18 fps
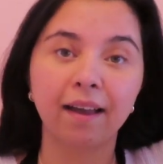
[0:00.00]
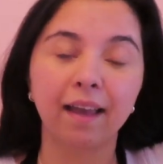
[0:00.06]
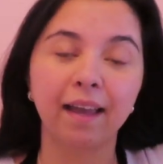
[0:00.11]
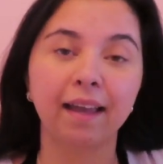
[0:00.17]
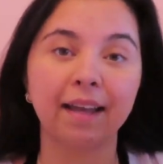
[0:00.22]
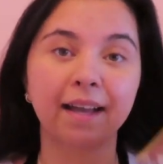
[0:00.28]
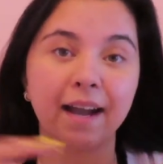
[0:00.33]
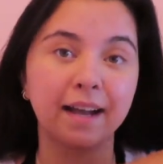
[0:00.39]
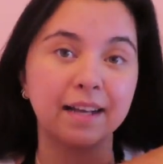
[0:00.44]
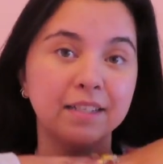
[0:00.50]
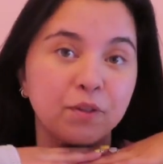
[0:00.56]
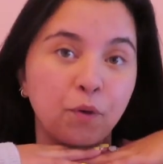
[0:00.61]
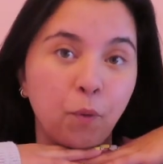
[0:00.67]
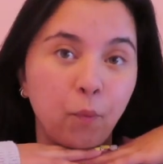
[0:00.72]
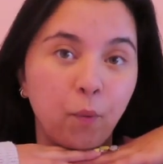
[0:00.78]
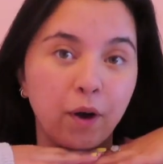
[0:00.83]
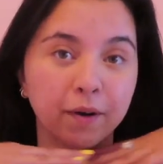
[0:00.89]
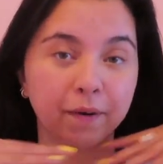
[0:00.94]
Hey guys,
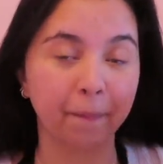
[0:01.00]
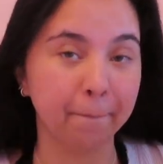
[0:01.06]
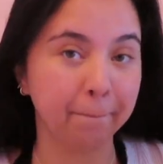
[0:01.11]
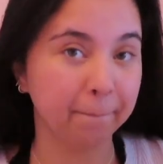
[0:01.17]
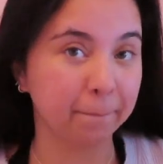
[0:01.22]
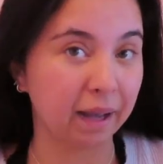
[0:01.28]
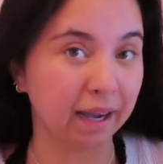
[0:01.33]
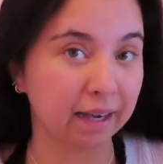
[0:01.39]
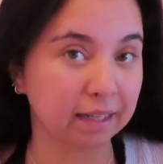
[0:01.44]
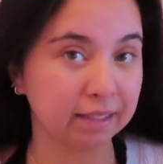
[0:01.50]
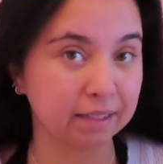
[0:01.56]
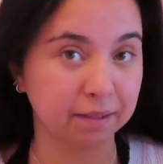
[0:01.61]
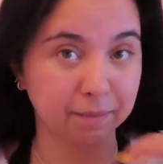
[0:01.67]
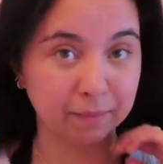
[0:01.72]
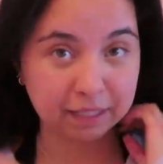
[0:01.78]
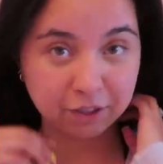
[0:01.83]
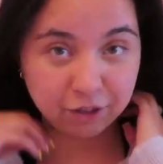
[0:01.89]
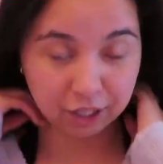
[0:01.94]
welcome back
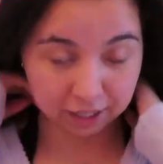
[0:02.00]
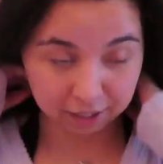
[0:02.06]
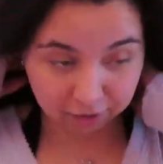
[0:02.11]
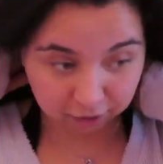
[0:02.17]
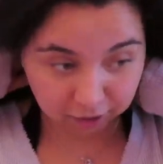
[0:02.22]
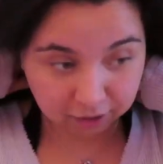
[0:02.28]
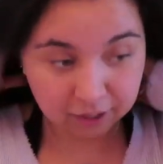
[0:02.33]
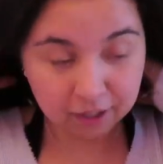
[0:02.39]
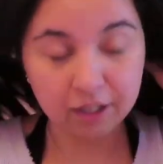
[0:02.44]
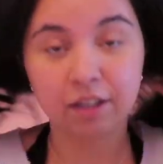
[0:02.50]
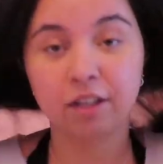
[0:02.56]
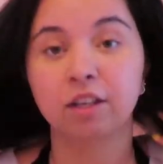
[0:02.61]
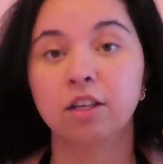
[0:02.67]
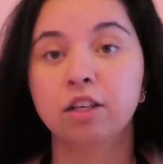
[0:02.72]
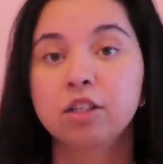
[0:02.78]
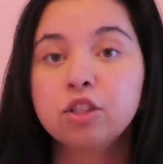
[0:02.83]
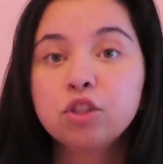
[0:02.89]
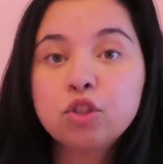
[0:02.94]
to my channel.
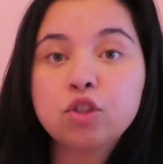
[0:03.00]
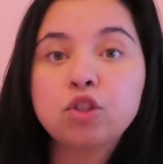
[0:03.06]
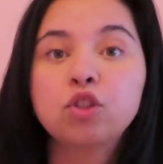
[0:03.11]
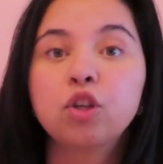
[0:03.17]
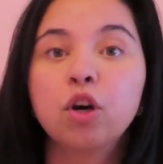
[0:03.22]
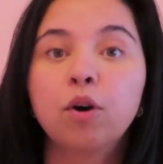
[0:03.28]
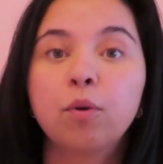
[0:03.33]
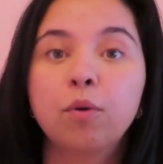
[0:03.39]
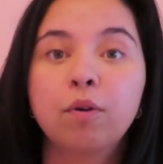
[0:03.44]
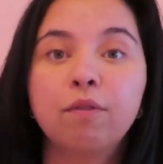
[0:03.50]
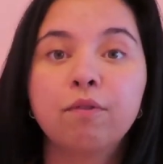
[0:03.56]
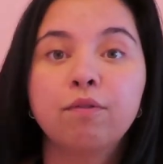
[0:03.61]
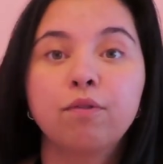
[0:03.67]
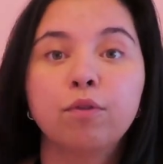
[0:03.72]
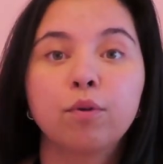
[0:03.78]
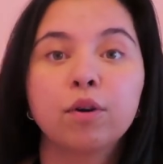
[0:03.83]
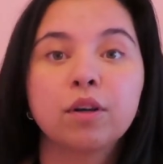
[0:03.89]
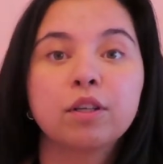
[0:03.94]
So
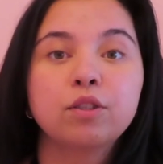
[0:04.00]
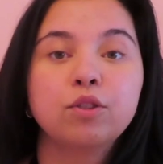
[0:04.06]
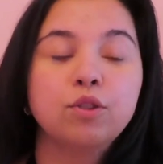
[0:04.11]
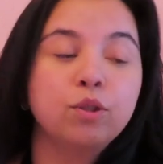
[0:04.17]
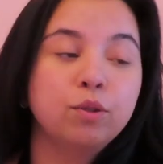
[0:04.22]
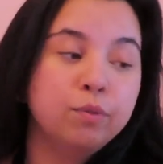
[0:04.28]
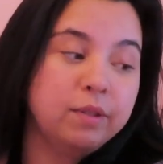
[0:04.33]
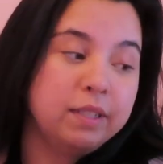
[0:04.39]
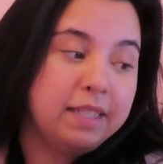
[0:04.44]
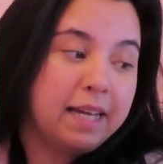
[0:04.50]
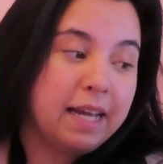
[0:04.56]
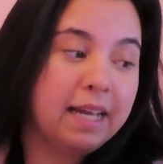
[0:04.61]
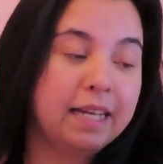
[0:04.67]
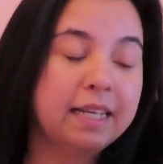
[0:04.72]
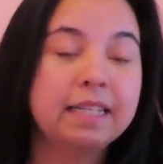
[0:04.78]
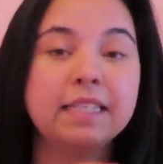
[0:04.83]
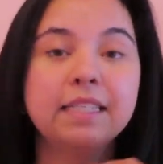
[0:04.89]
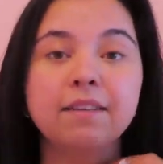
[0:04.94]
for
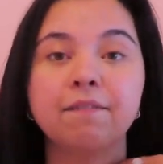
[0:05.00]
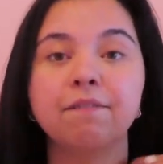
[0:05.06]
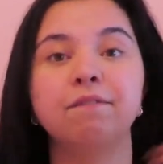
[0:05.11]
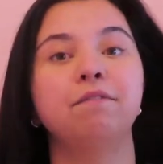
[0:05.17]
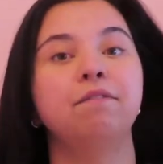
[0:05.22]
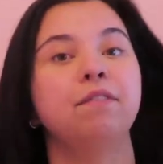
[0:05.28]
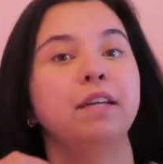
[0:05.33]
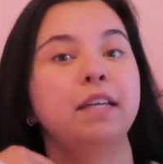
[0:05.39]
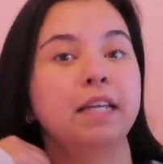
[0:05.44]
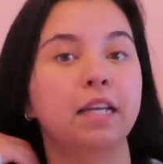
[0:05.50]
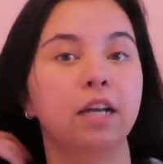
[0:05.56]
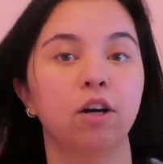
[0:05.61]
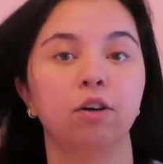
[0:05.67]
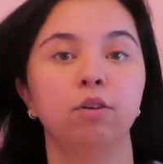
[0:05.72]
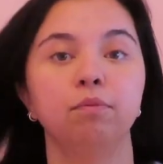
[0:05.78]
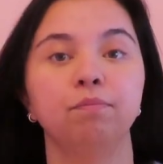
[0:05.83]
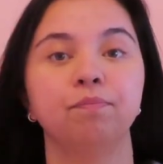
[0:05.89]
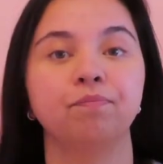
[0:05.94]
today's
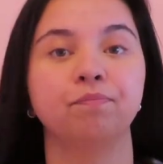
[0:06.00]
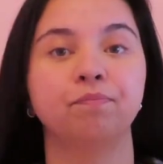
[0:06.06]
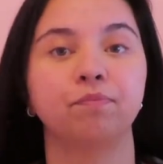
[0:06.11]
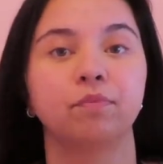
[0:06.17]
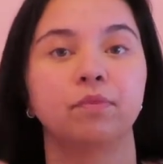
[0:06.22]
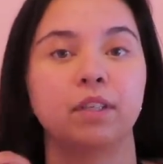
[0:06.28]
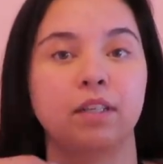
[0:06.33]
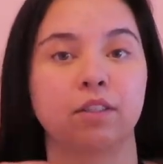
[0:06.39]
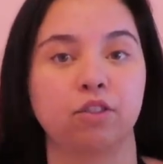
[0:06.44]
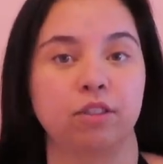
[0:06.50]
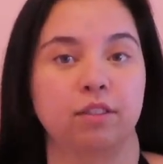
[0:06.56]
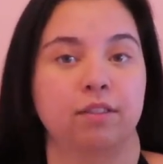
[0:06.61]
video, I'm going